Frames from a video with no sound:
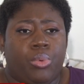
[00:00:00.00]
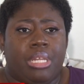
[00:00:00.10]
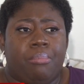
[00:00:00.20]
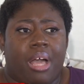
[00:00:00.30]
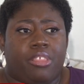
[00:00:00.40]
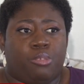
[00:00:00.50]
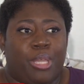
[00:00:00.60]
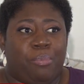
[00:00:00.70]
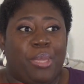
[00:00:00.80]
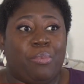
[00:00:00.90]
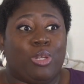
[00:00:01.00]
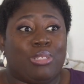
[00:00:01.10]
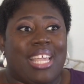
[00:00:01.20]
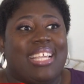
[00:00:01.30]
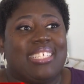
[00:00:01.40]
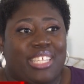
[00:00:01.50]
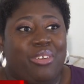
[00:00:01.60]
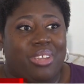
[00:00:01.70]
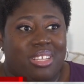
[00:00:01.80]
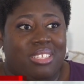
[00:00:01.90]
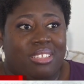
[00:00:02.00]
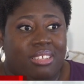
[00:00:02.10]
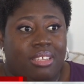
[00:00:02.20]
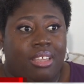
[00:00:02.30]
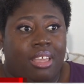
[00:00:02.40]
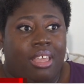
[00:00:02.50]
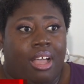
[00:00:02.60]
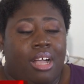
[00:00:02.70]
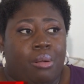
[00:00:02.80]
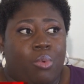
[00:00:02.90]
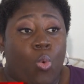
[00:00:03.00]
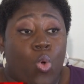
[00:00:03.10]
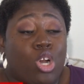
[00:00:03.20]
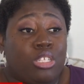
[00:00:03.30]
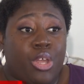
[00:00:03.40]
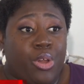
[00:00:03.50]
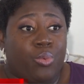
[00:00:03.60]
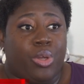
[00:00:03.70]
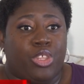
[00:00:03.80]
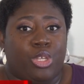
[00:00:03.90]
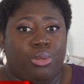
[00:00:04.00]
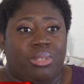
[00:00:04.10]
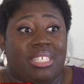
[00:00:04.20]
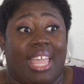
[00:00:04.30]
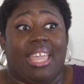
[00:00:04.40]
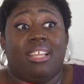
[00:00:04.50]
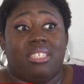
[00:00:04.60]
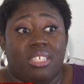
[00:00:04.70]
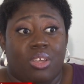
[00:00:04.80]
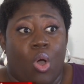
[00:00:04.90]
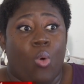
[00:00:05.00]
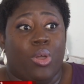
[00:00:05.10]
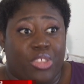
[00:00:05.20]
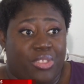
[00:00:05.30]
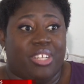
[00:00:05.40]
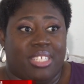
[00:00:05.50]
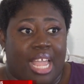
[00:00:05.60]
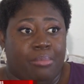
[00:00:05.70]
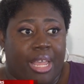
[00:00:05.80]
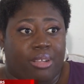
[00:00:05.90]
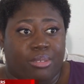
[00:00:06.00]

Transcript: really bothers me is people don't take it serious. Um, words hurt whether you say it or whether they're typed